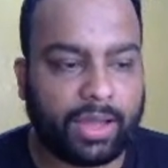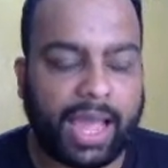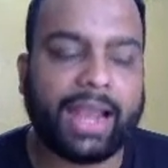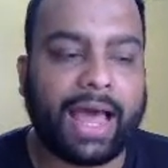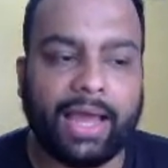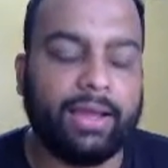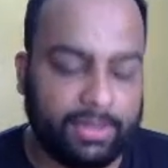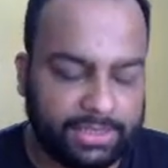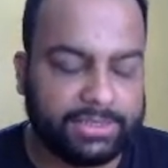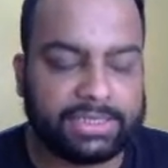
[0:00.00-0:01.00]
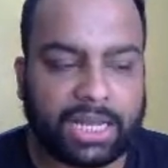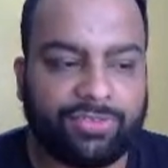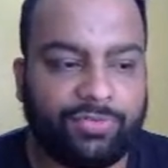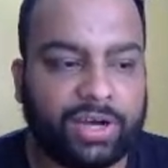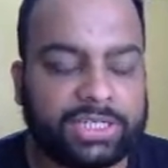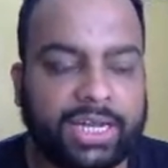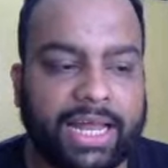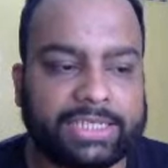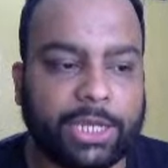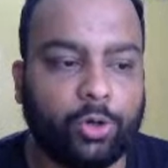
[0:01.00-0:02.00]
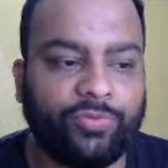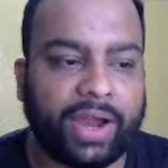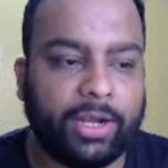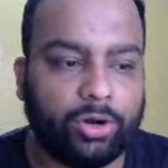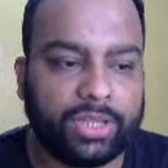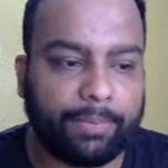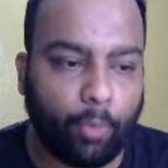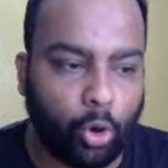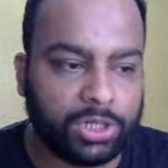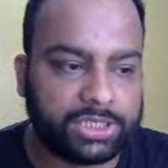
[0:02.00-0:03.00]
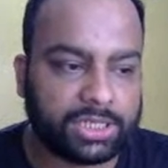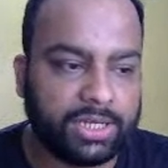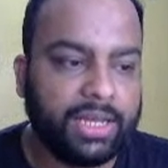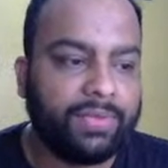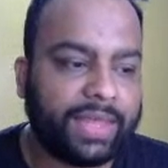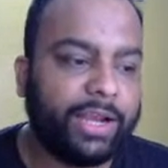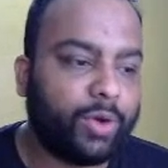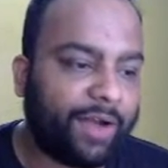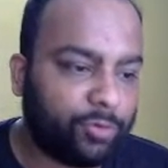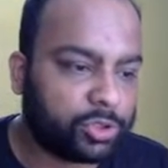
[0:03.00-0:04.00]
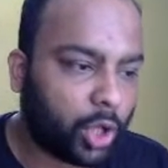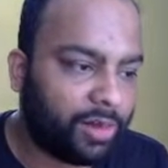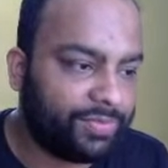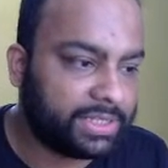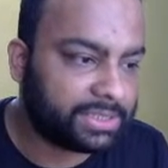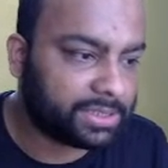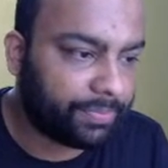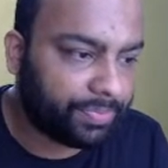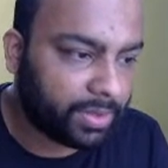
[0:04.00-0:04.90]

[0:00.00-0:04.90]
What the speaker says: and this transfer function and ask you to find out the poles, then you'd have to solve this.